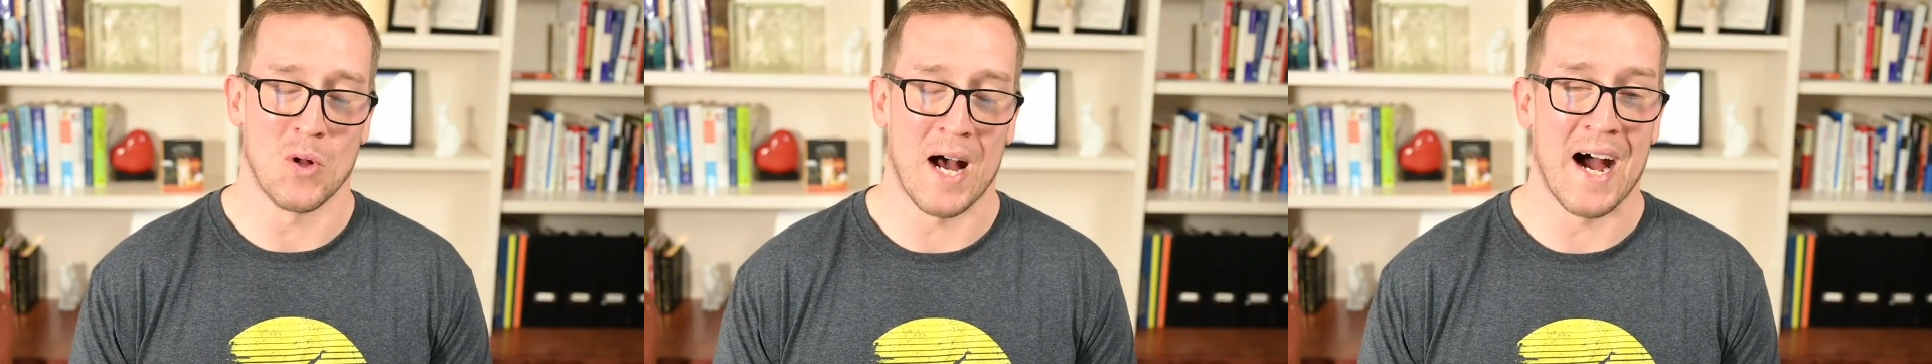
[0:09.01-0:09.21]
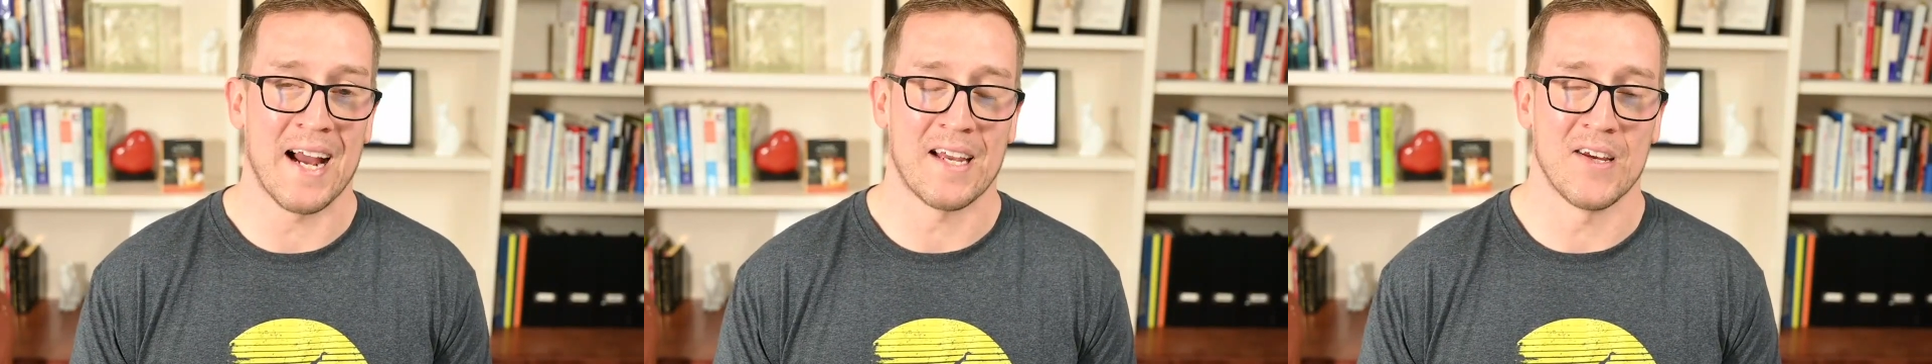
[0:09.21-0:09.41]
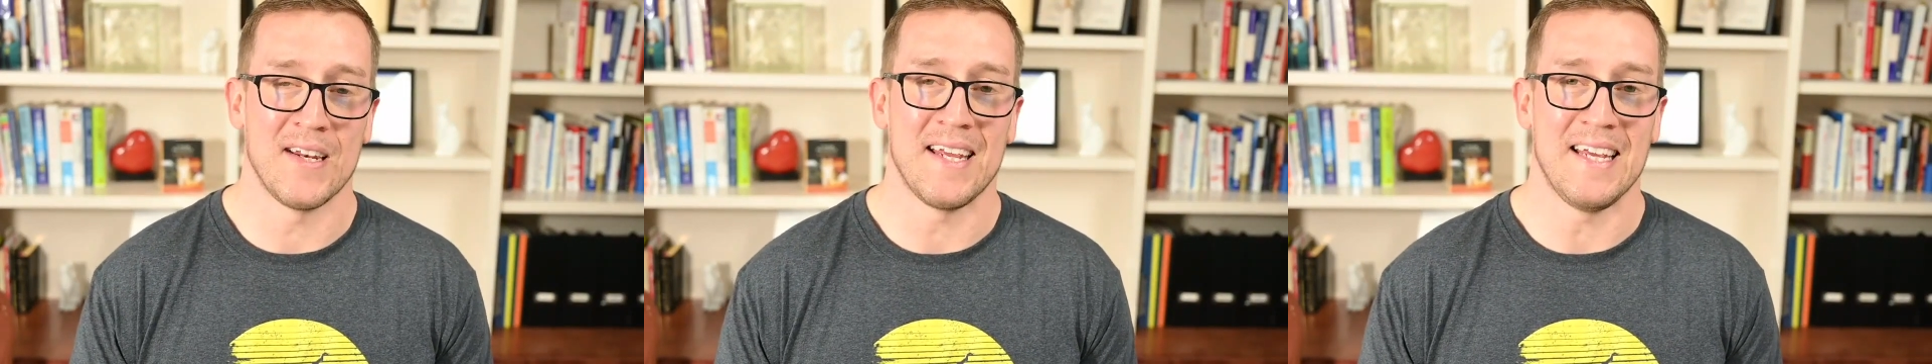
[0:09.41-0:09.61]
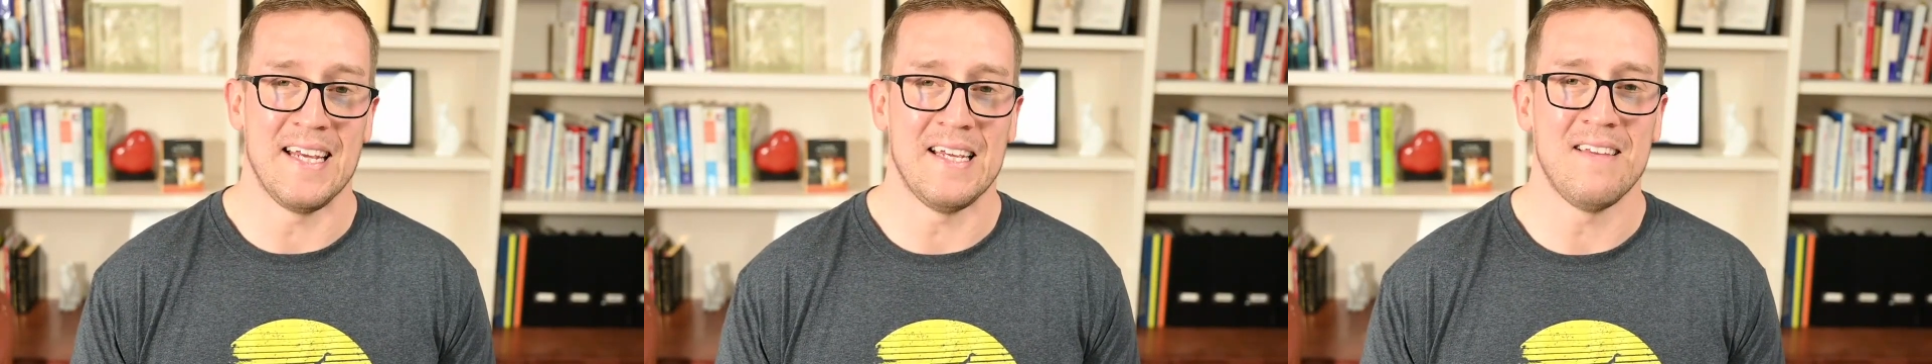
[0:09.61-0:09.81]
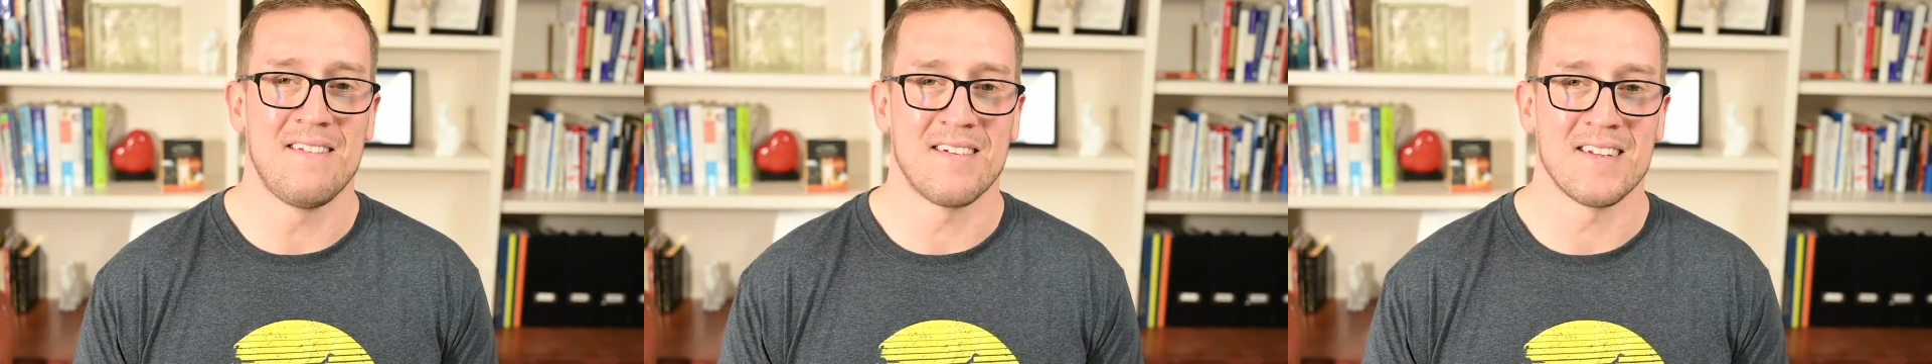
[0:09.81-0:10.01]
I could
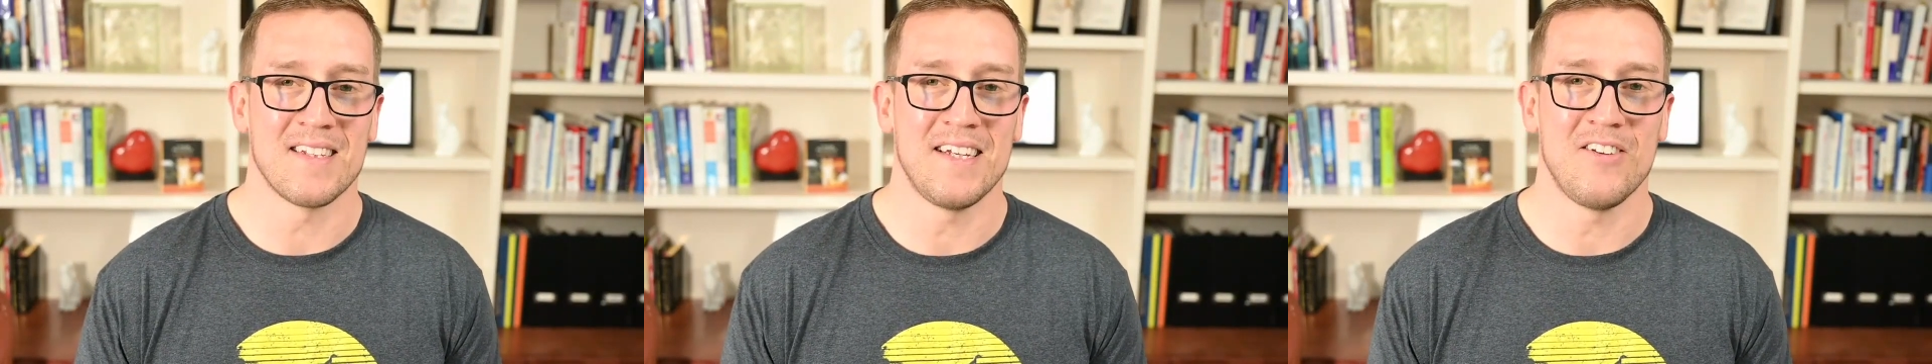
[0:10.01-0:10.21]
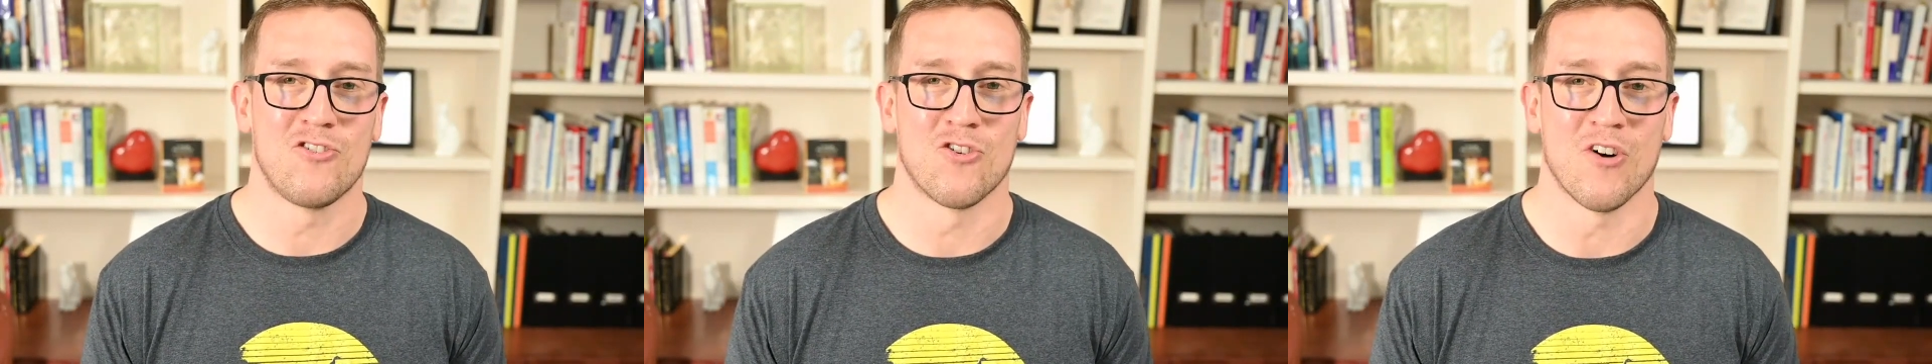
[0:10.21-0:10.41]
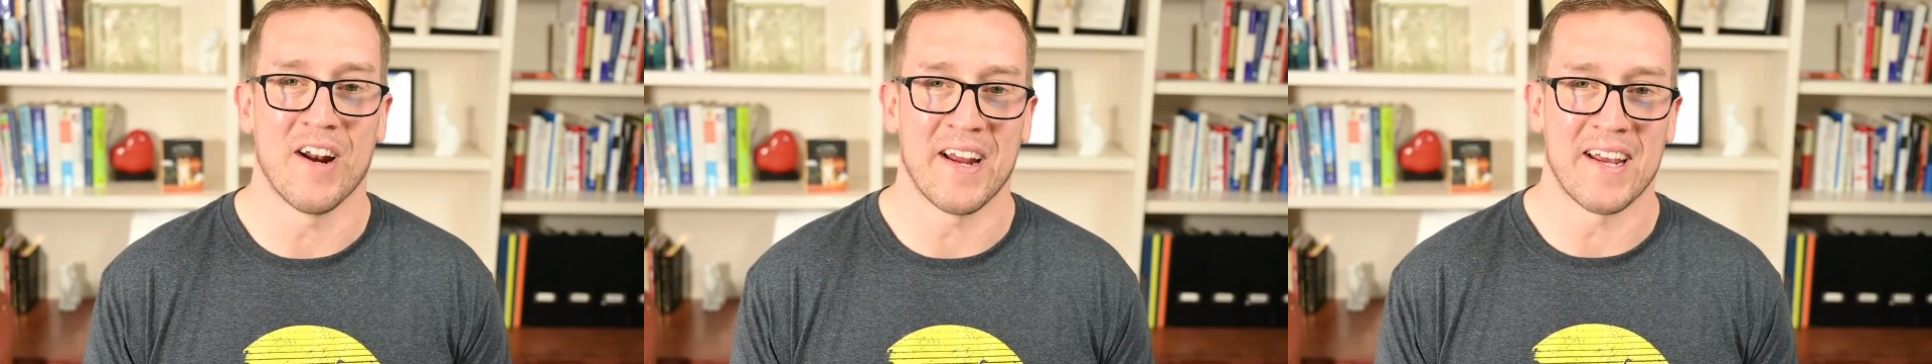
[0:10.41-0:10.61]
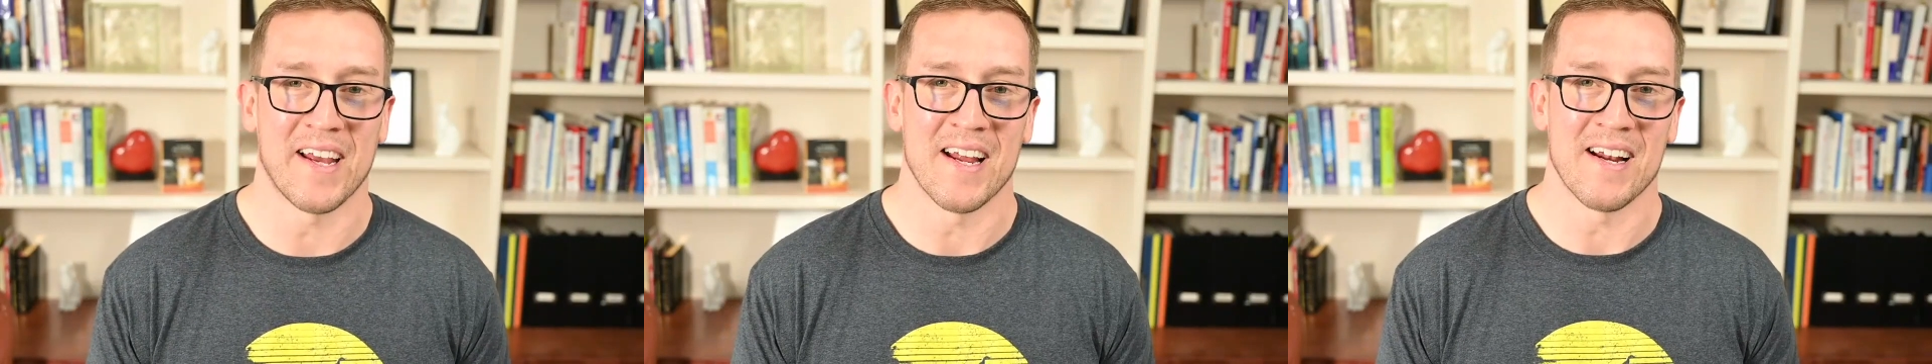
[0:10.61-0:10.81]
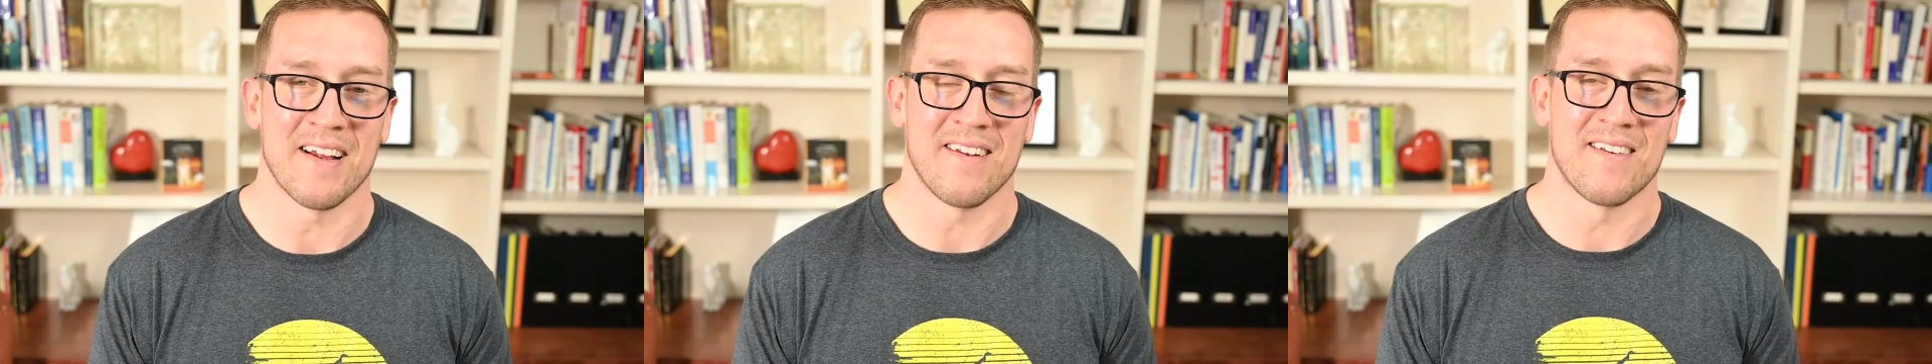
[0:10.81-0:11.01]
easily drink
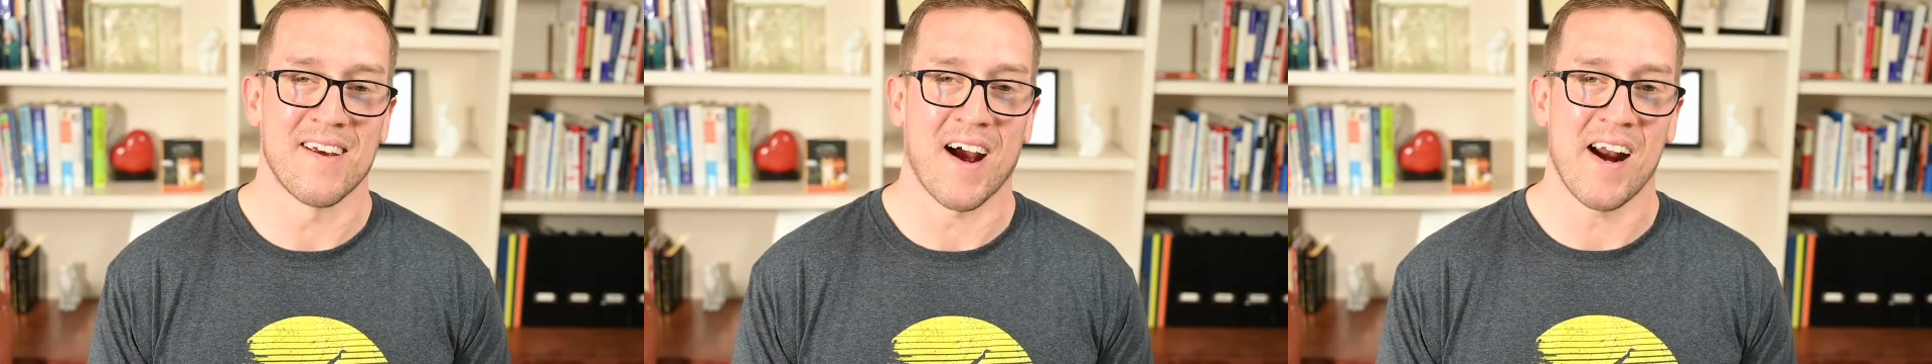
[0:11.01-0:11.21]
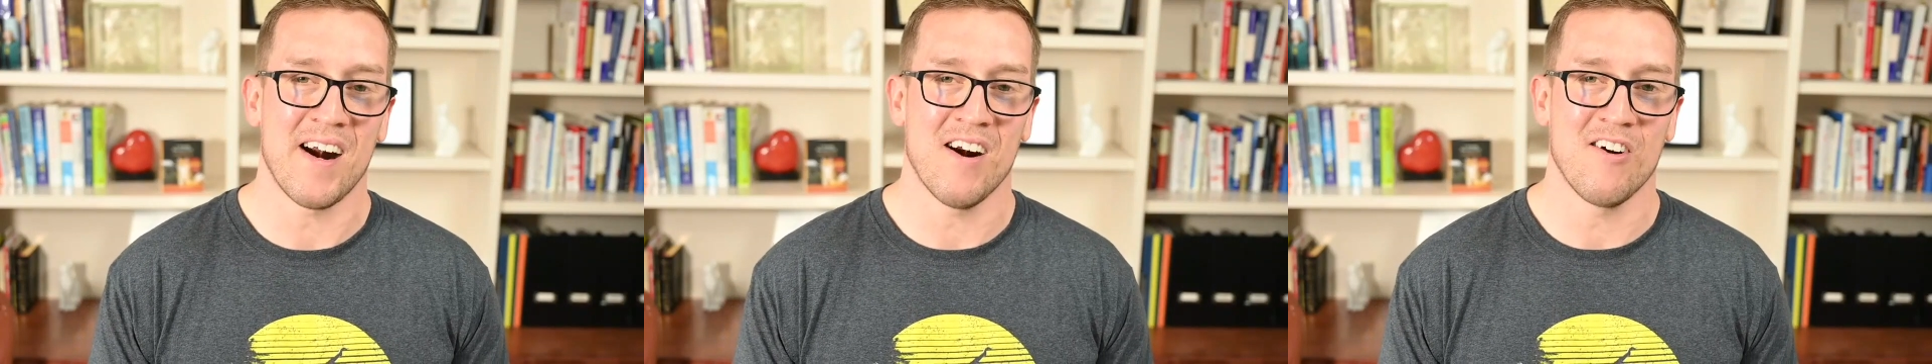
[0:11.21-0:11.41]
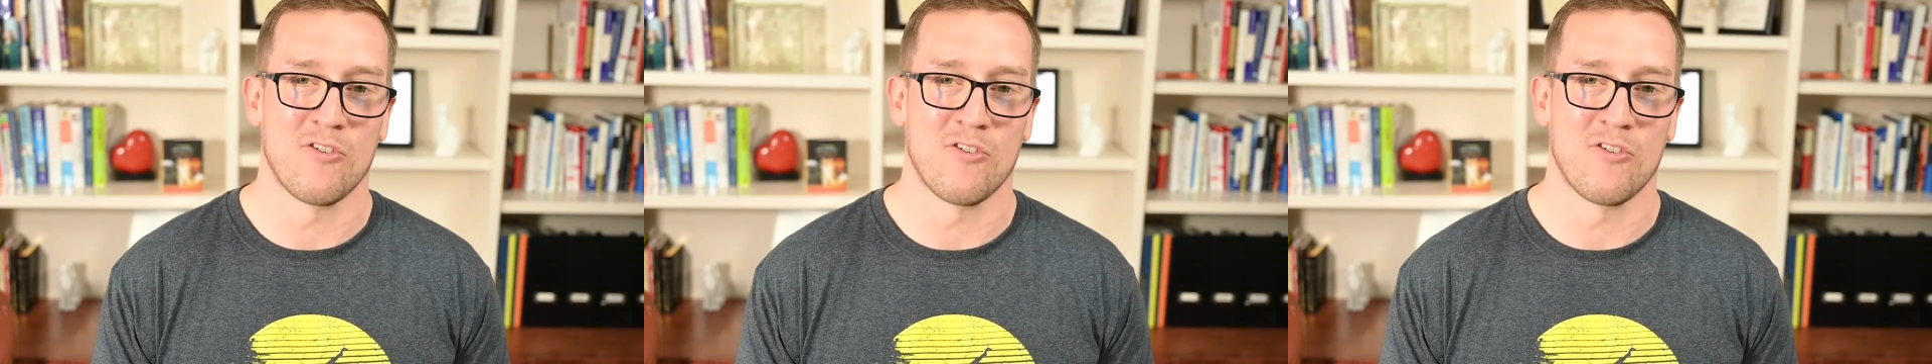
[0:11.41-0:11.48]
an entire